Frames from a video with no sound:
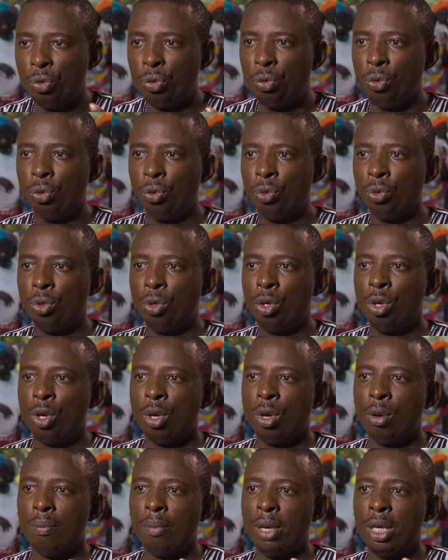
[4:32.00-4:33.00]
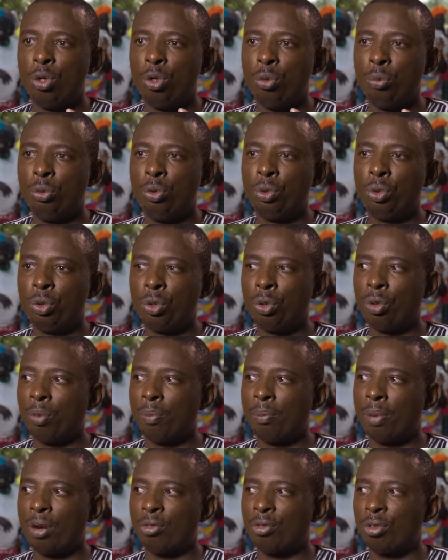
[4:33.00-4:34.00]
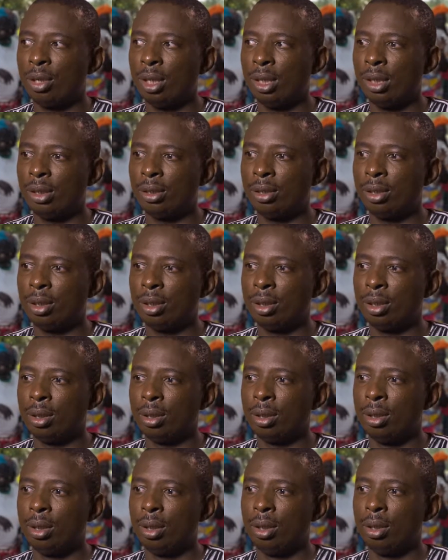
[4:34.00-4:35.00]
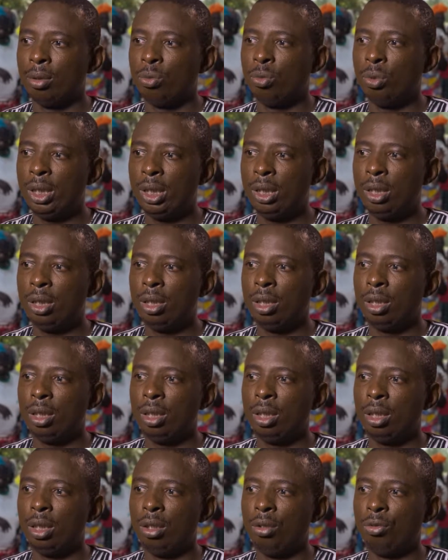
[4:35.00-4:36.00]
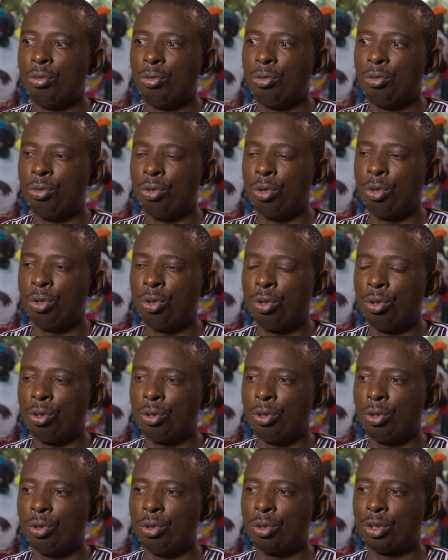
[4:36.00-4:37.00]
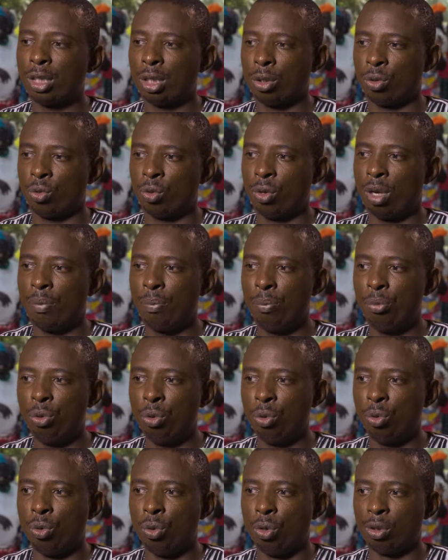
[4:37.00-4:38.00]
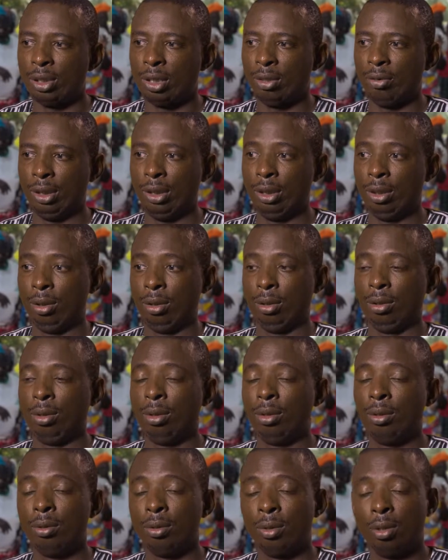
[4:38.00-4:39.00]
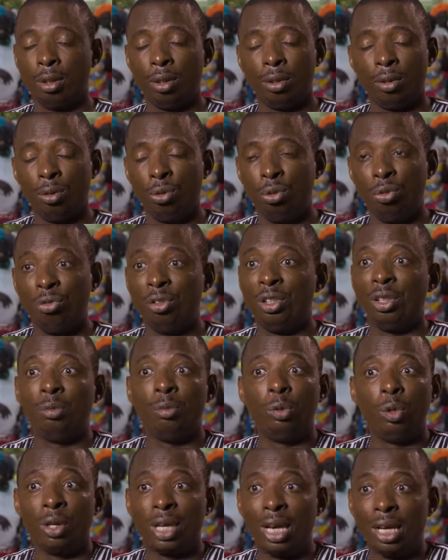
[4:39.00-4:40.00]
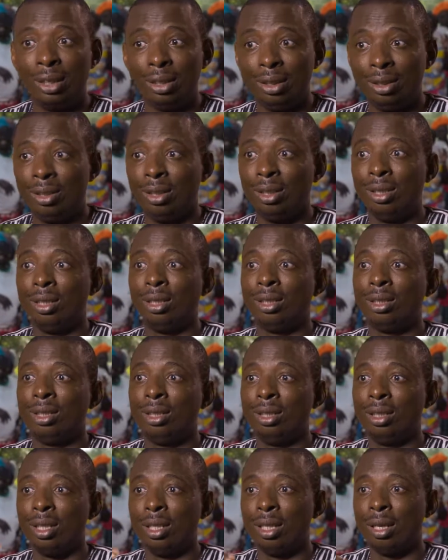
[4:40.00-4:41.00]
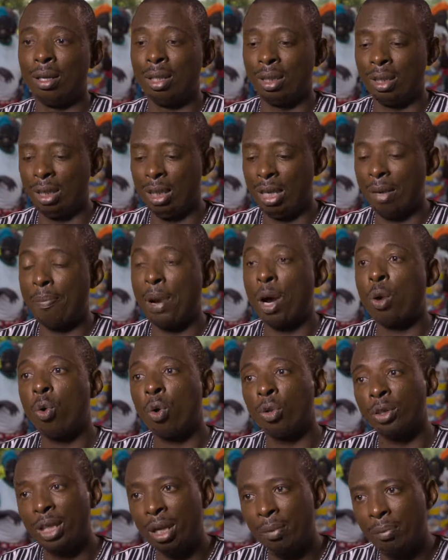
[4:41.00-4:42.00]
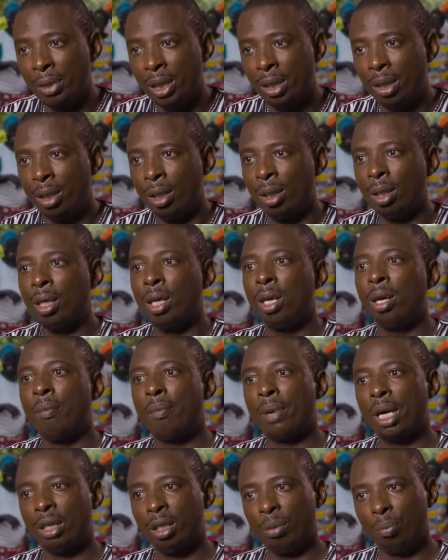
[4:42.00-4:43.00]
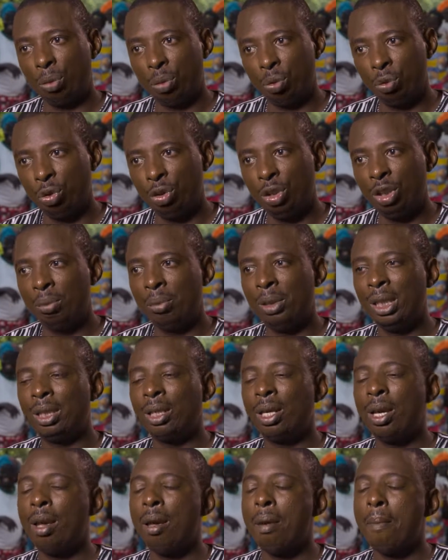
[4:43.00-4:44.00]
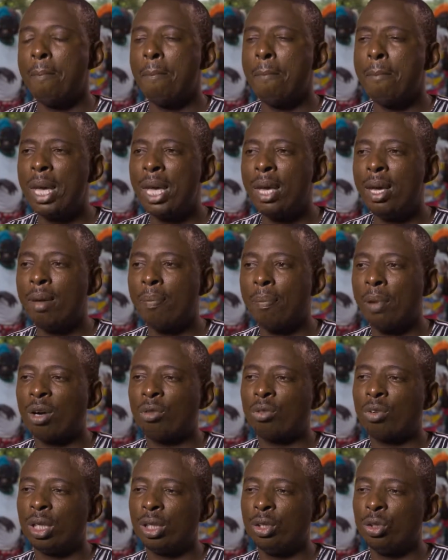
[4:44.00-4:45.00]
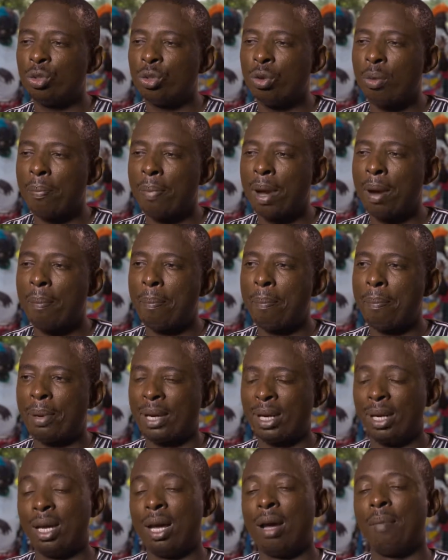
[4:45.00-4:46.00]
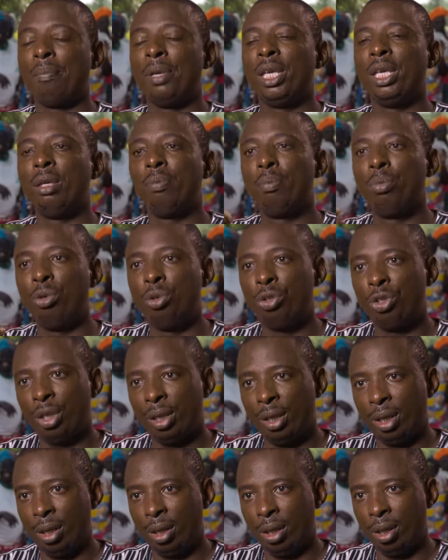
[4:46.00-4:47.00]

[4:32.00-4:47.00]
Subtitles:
I think that conventional cotton is well known. Let's say that it's better known. Organic, sometimes people, yes, they want it to be organic. It means a quality yarn that is not contaminated by chemicals. But sometimes they are not willing to pay more.